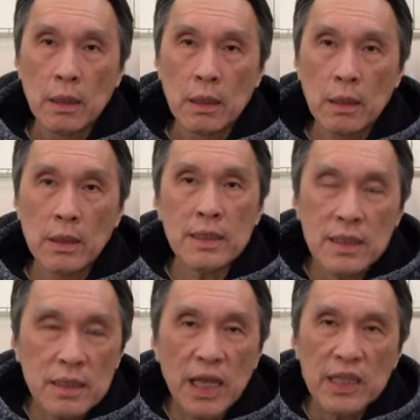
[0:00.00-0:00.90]
This
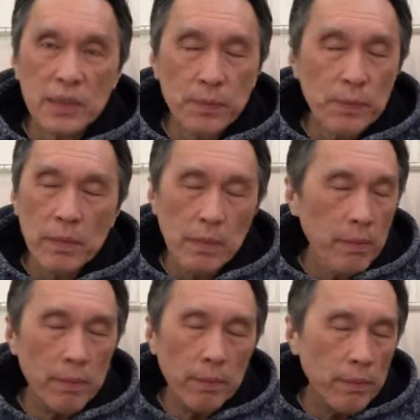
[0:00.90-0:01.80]
is like
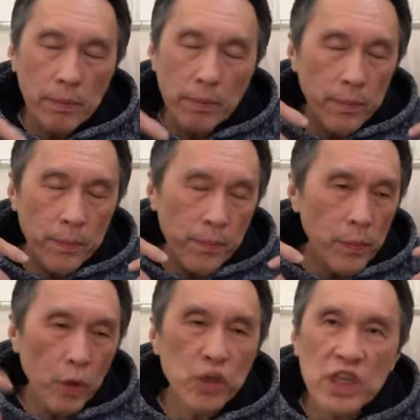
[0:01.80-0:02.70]

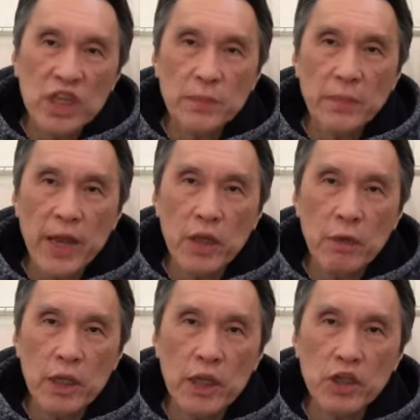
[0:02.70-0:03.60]
pushing
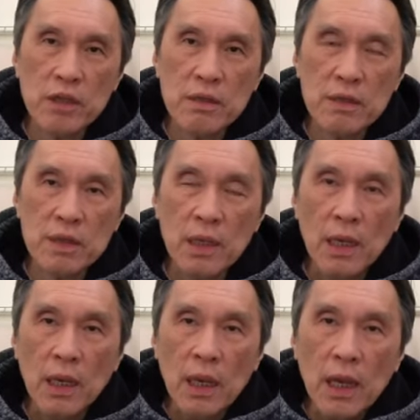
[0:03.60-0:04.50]
speculations,
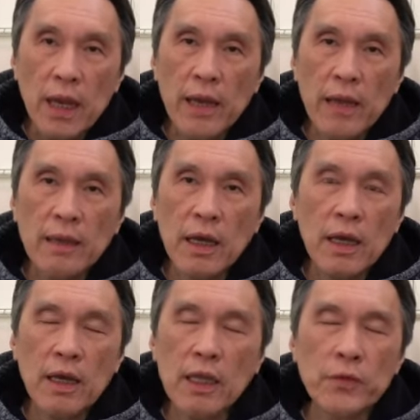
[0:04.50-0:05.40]
and
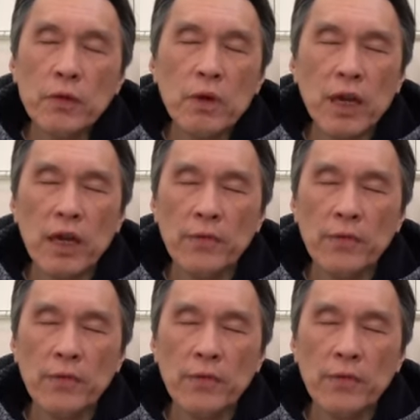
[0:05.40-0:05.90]
if you have